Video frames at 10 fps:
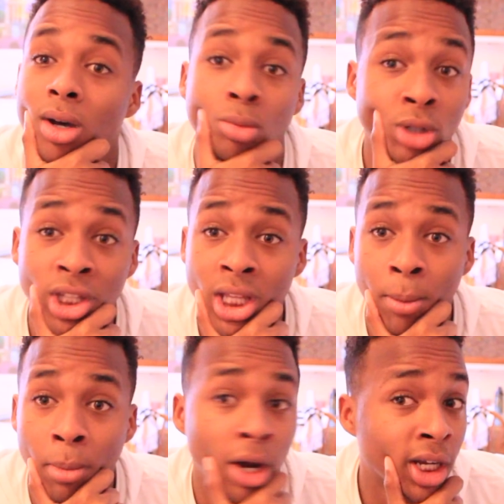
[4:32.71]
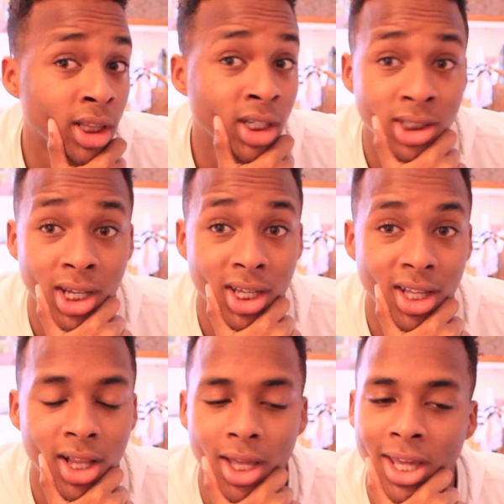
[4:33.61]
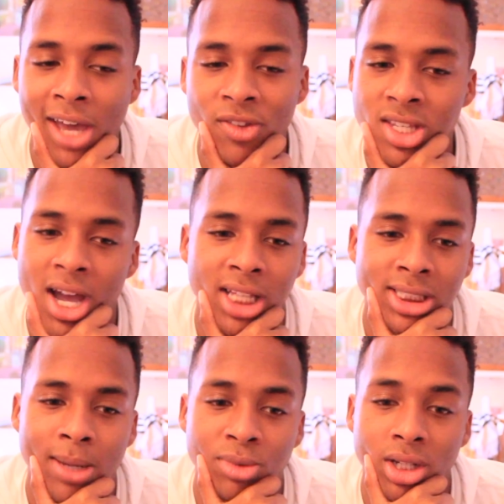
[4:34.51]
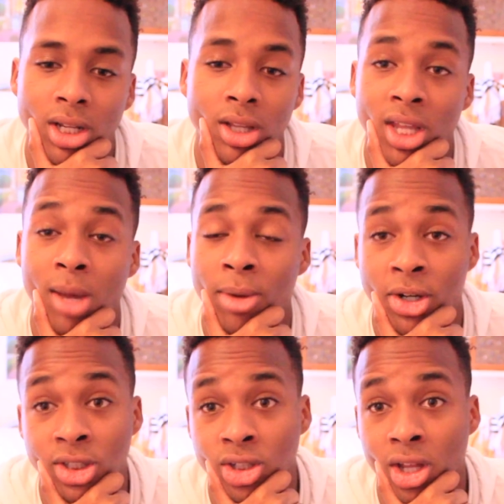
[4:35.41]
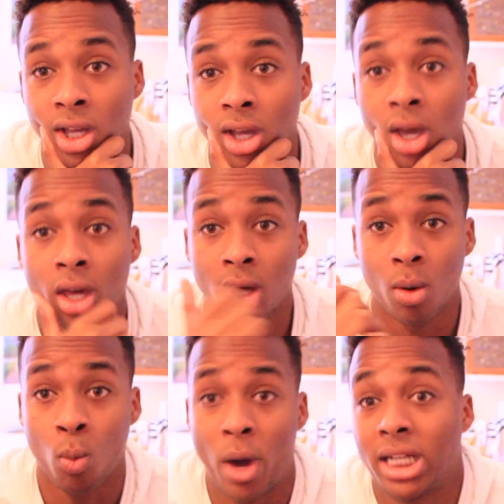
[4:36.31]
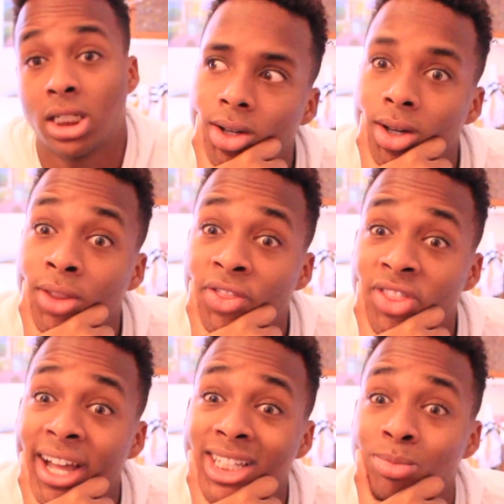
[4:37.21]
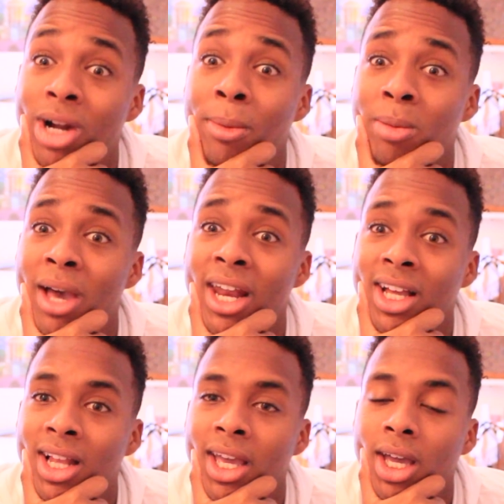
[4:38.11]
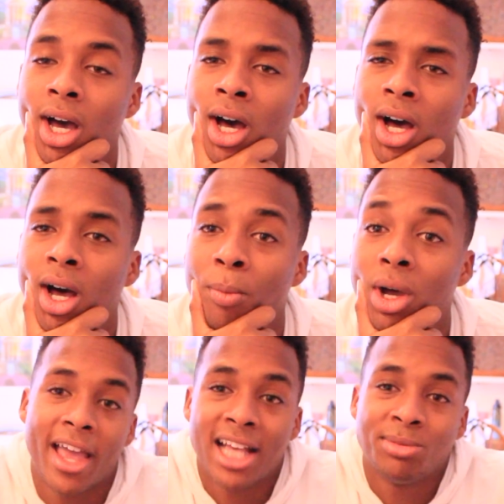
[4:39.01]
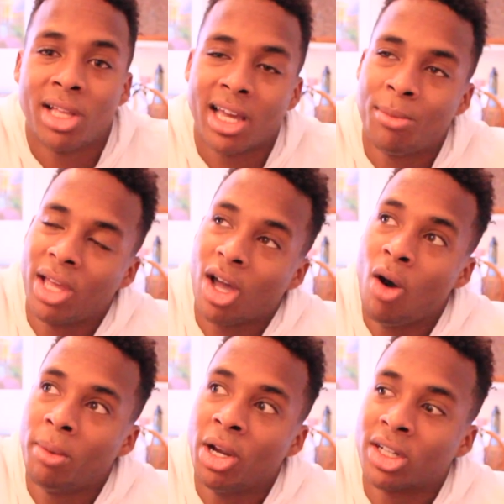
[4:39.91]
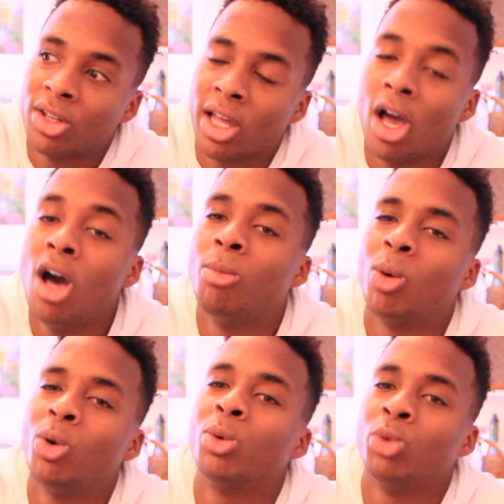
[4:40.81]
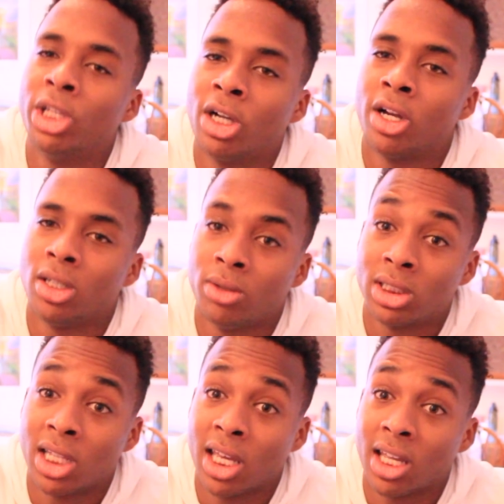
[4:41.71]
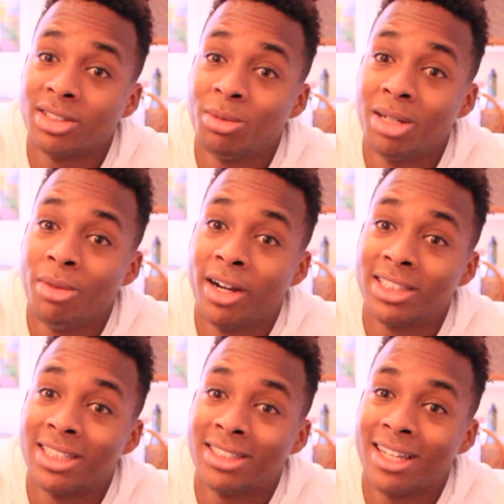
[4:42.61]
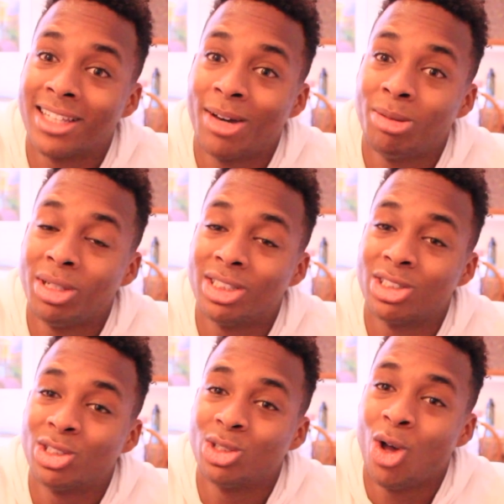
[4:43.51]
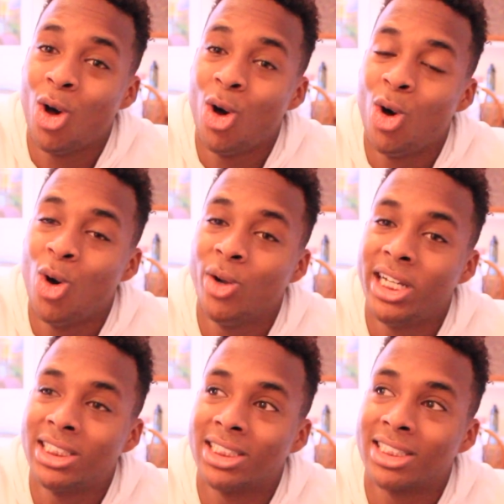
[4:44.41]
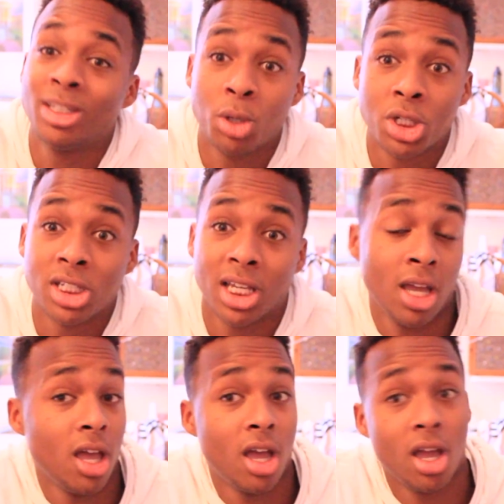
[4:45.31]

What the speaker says: what do you think American looks like? Like, they have this concept that Americans are like white. That's problematic. Like, they ask me like, I'm like, oh, American. They're like, oh, but what really are you? It's like, someone in America said that, that would be so racist. Next question is like,